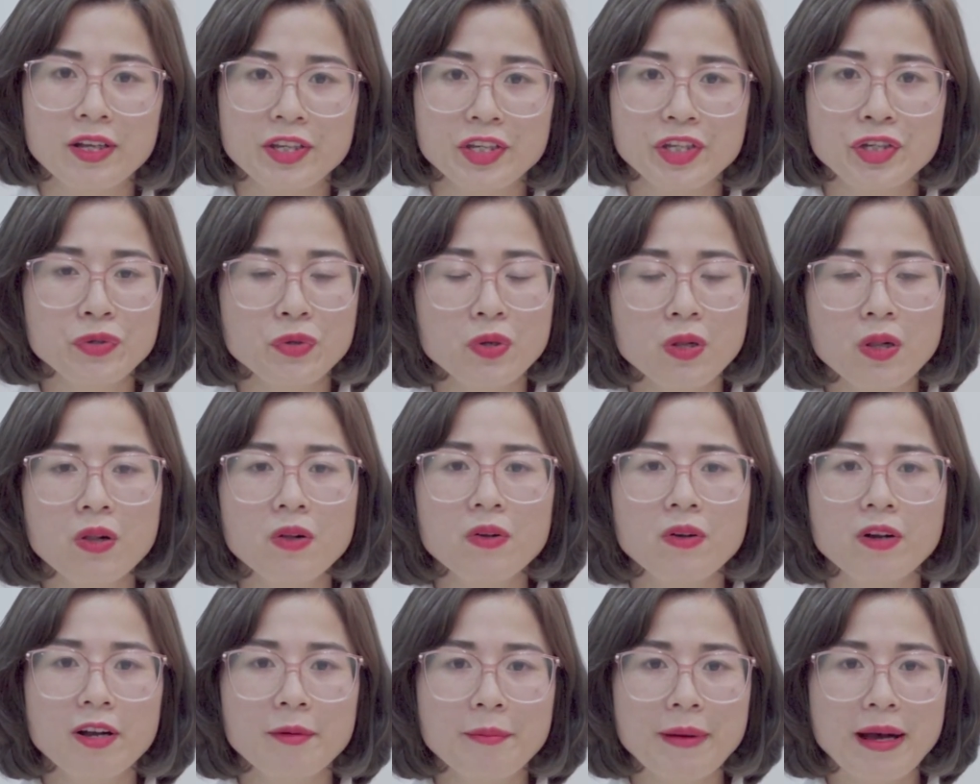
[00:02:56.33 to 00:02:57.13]
you
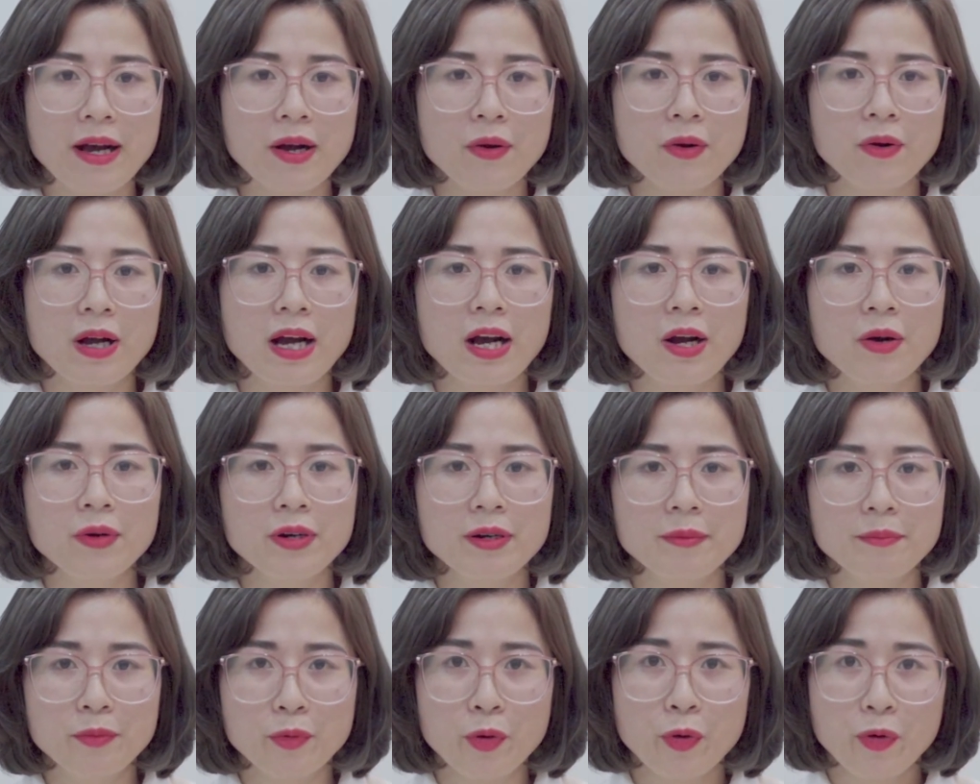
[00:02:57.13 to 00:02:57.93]
all about
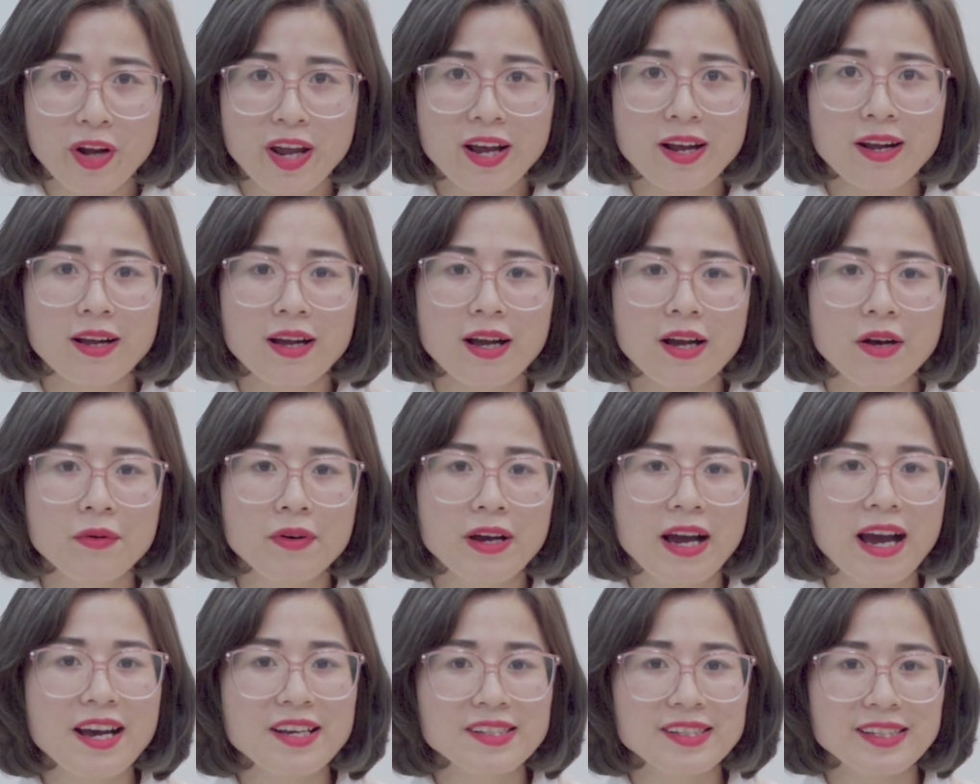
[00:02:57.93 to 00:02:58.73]
our product,
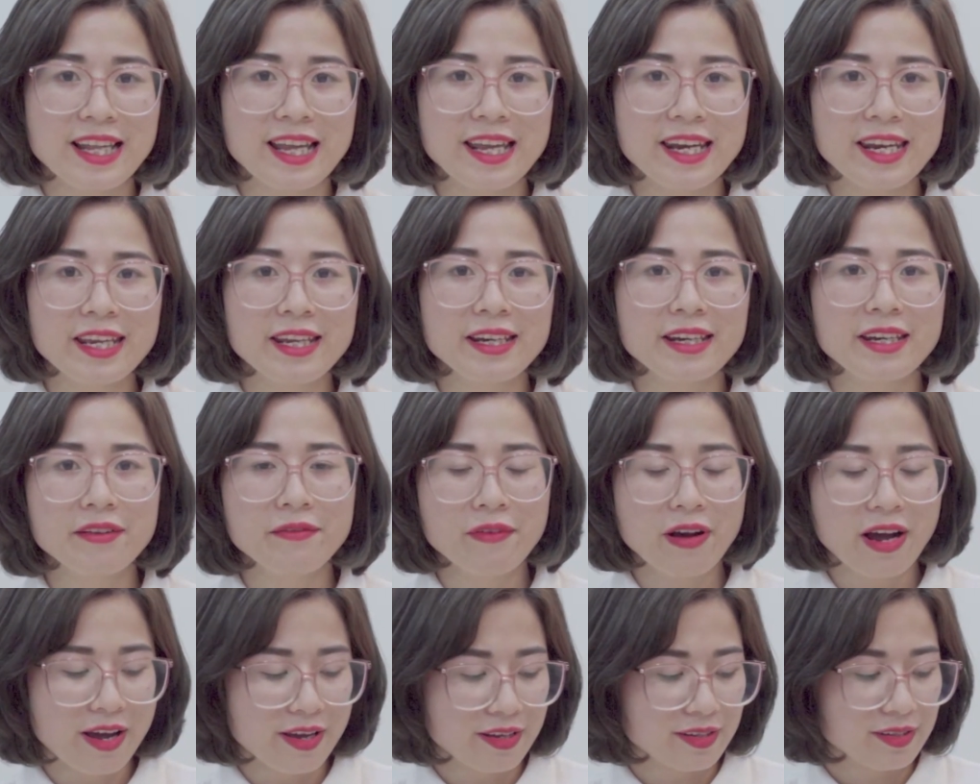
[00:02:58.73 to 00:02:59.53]
our outstanding
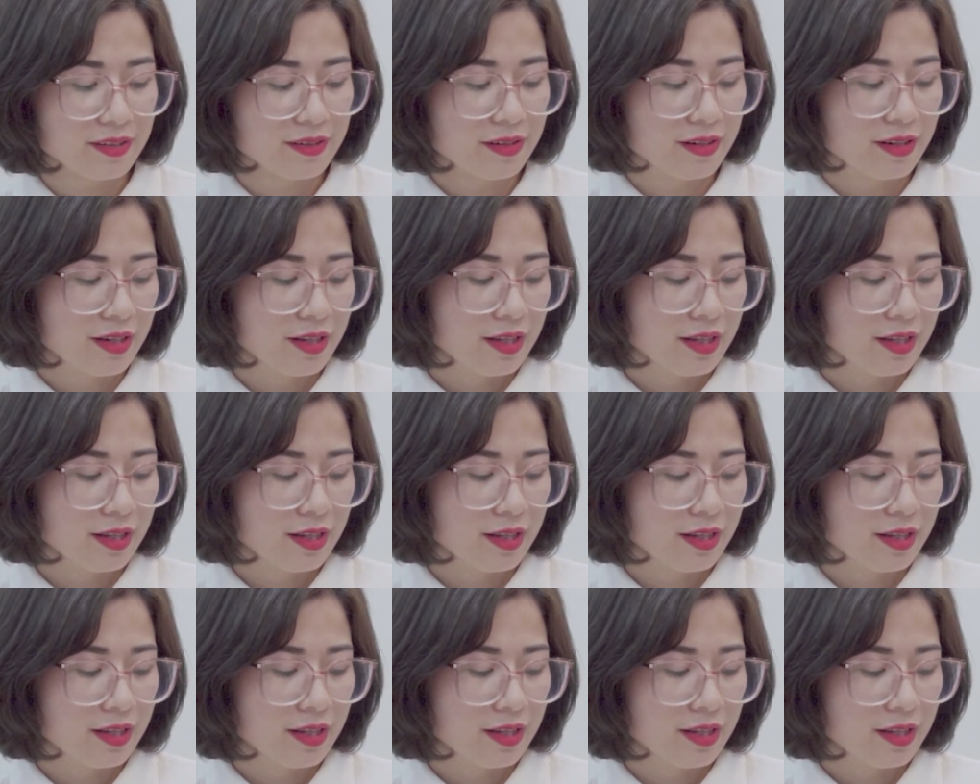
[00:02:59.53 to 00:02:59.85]
device,